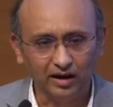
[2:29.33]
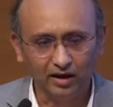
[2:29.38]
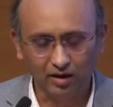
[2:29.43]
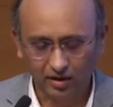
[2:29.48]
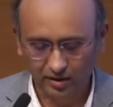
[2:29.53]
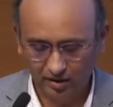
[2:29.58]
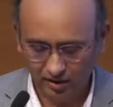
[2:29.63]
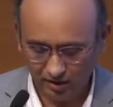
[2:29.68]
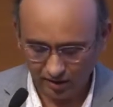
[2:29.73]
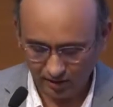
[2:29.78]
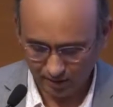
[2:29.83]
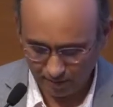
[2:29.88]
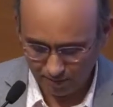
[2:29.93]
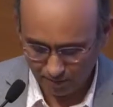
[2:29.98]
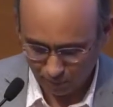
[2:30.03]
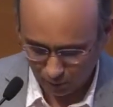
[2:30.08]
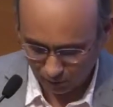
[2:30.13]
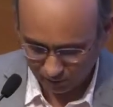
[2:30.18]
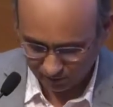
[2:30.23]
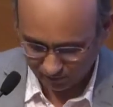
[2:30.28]
and are uh,
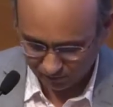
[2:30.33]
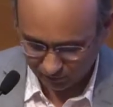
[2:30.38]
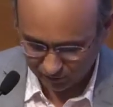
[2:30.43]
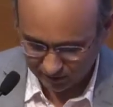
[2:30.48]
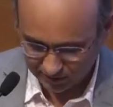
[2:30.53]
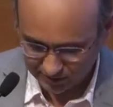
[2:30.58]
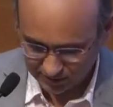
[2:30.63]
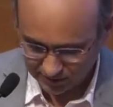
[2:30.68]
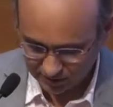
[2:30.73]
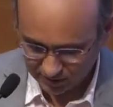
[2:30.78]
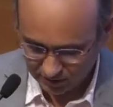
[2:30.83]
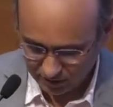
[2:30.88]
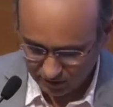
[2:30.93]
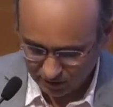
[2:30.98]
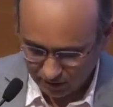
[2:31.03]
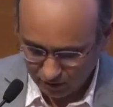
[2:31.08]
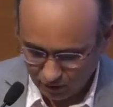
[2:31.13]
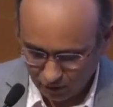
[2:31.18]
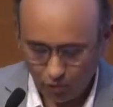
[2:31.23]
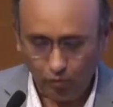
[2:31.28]
important for this.
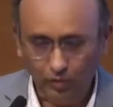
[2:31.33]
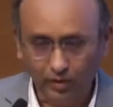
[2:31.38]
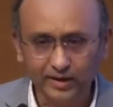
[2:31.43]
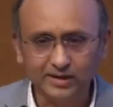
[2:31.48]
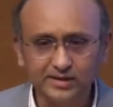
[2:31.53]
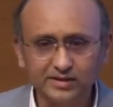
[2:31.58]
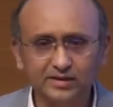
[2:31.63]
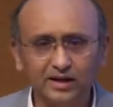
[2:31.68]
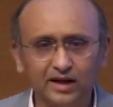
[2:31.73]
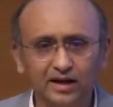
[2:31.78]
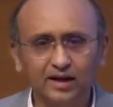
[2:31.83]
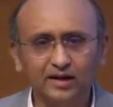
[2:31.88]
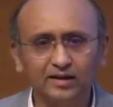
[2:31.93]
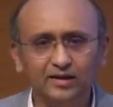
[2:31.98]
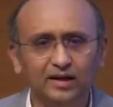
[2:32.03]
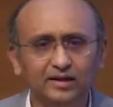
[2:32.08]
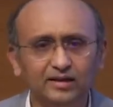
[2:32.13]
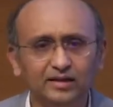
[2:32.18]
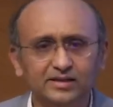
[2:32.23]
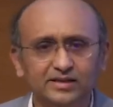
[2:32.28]
One is that
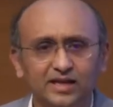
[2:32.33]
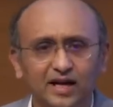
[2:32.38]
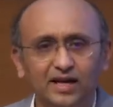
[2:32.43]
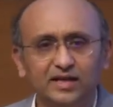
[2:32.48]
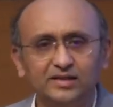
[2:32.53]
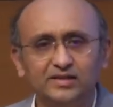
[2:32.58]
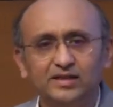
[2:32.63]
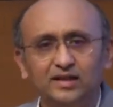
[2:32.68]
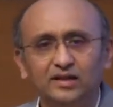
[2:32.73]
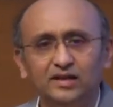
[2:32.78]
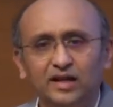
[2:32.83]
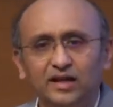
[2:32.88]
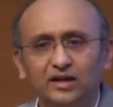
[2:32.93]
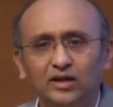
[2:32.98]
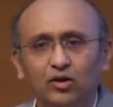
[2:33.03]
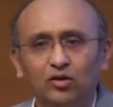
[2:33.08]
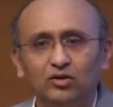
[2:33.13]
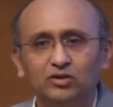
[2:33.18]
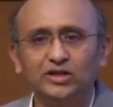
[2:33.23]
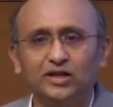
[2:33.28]
I think the science and
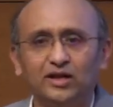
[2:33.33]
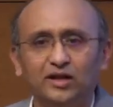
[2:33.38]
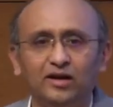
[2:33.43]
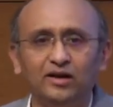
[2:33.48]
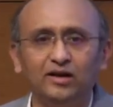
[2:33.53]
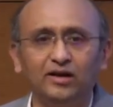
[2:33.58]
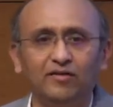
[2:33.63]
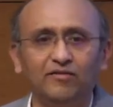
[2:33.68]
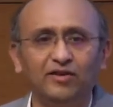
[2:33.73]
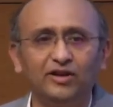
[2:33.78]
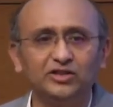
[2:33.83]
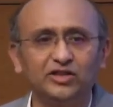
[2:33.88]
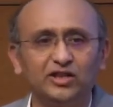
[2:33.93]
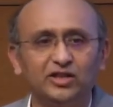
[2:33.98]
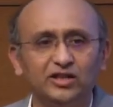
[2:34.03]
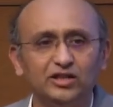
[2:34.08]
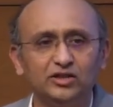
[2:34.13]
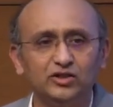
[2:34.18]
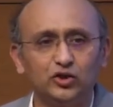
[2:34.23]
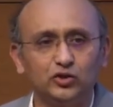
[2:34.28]
technological
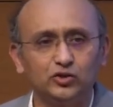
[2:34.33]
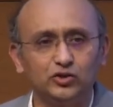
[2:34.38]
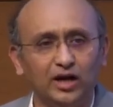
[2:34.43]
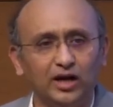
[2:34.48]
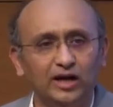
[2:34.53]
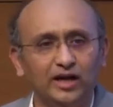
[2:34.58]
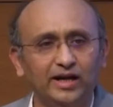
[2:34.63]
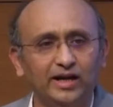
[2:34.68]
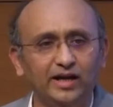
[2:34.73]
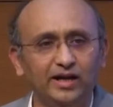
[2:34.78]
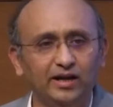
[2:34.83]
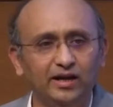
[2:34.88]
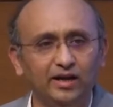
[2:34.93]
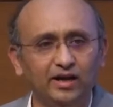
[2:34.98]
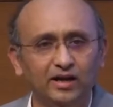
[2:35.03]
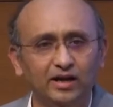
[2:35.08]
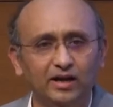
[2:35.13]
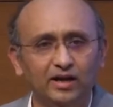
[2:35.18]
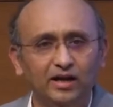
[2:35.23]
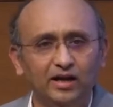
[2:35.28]
intervention in
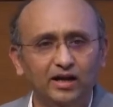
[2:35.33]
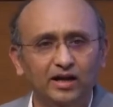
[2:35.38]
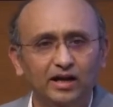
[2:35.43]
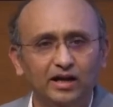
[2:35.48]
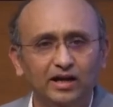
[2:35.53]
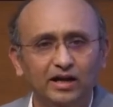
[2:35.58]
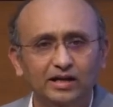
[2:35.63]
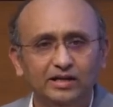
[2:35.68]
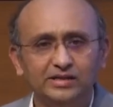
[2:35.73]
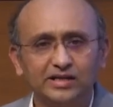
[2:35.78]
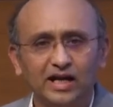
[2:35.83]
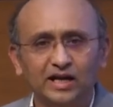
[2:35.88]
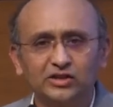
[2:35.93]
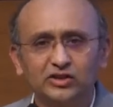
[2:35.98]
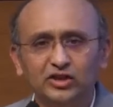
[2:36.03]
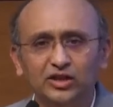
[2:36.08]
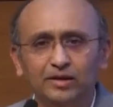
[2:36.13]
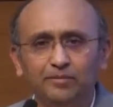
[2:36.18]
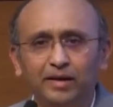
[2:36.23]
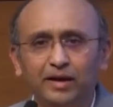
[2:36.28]
society is
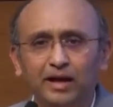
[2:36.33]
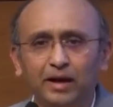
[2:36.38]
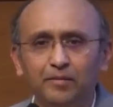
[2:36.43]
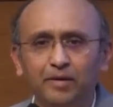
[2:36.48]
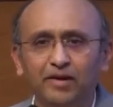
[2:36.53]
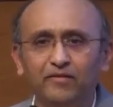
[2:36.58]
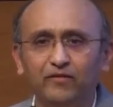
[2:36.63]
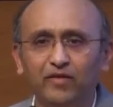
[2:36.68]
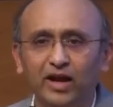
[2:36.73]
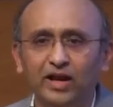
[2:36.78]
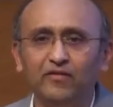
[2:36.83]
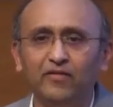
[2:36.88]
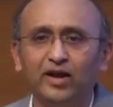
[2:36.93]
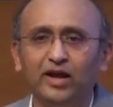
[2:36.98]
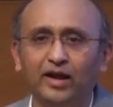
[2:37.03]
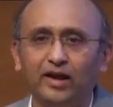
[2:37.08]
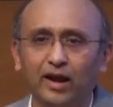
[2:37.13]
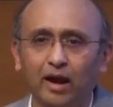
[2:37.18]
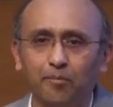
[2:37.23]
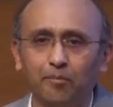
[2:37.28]
actually becoming very,
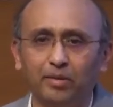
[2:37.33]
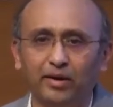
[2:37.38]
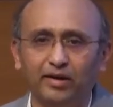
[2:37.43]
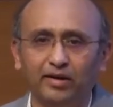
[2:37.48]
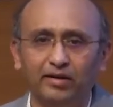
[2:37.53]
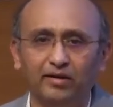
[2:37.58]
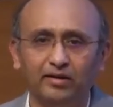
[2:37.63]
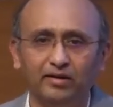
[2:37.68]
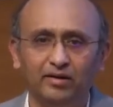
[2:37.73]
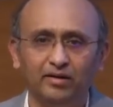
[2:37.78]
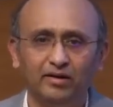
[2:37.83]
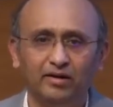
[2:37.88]
very rapid.